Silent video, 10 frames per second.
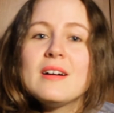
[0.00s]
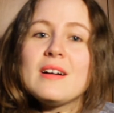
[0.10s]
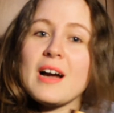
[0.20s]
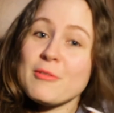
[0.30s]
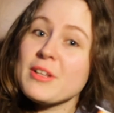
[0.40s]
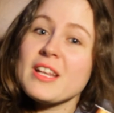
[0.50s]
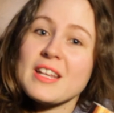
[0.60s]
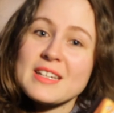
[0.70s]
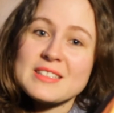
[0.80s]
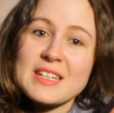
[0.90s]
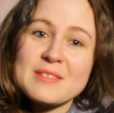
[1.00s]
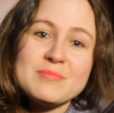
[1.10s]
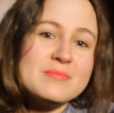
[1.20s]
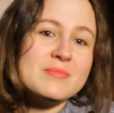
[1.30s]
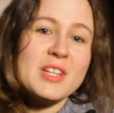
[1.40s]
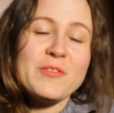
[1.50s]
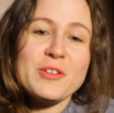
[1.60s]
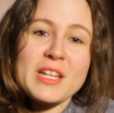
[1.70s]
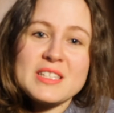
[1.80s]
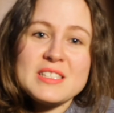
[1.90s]
I really liked it. If
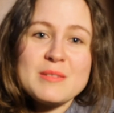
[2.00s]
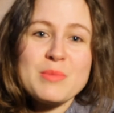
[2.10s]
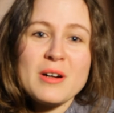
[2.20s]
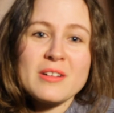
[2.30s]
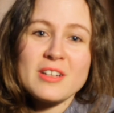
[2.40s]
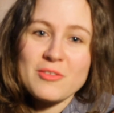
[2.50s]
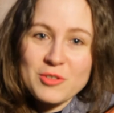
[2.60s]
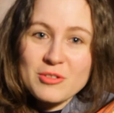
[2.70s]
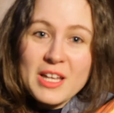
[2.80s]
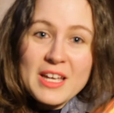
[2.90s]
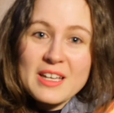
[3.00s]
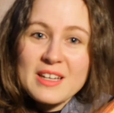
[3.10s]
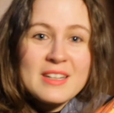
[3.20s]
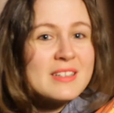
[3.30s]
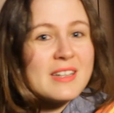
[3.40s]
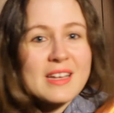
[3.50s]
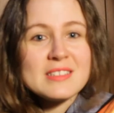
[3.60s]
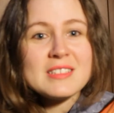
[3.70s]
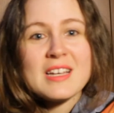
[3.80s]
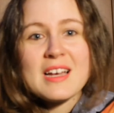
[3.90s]
you like steampunk, if you like
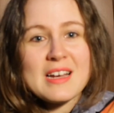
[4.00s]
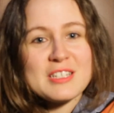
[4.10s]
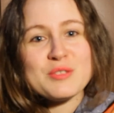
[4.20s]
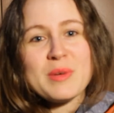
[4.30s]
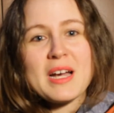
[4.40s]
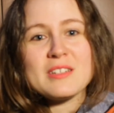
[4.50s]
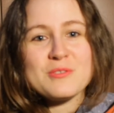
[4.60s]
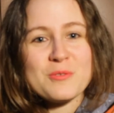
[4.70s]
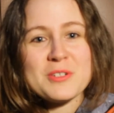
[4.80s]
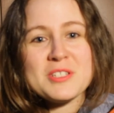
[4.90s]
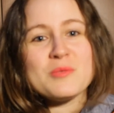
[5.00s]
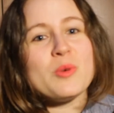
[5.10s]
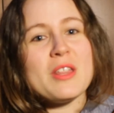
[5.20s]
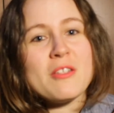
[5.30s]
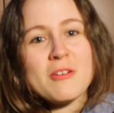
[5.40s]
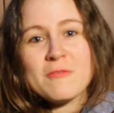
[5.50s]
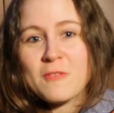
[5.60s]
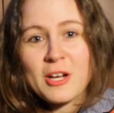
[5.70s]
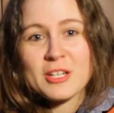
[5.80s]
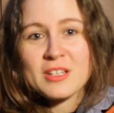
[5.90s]
nice action-packed stories with
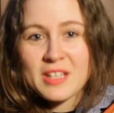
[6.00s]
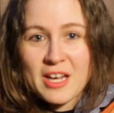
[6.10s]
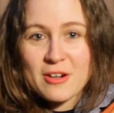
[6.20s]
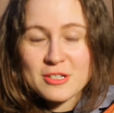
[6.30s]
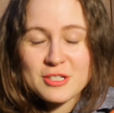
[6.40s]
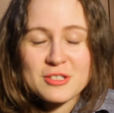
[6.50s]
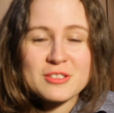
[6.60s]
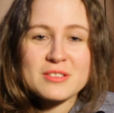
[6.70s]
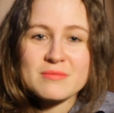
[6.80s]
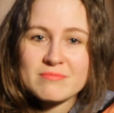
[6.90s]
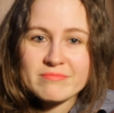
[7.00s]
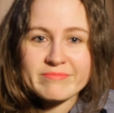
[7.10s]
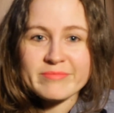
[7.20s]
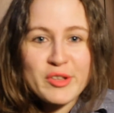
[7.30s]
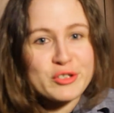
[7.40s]
fun characters, you